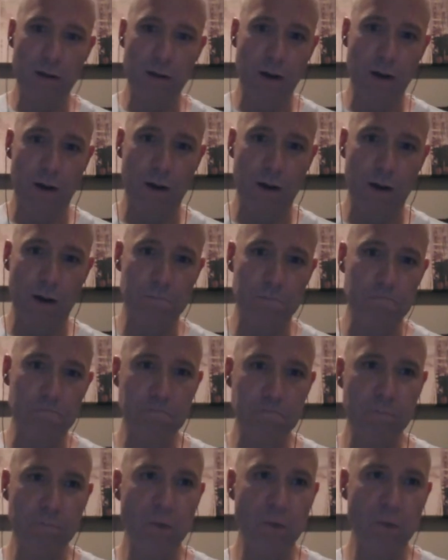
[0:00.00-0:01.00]

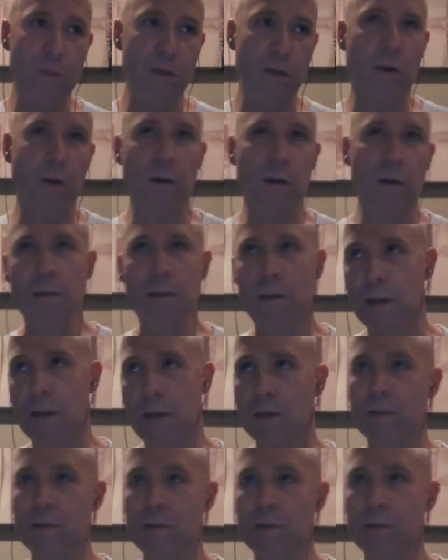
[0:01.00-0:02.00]
They are a
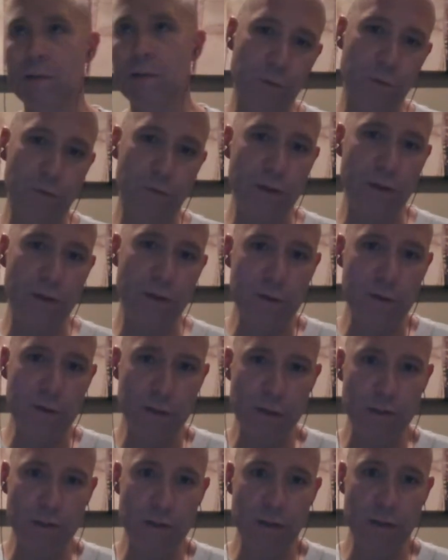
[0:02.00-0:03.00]
LEED Tier 3
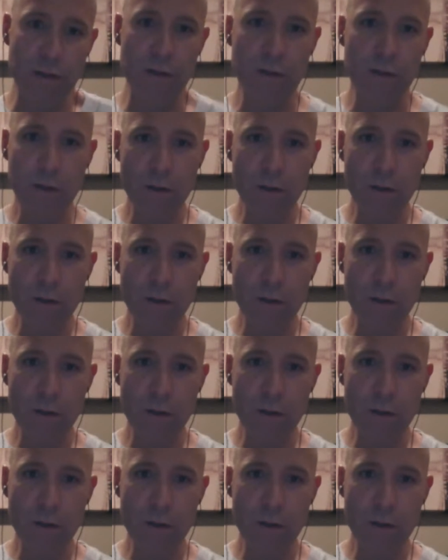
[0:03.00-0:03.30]
facility,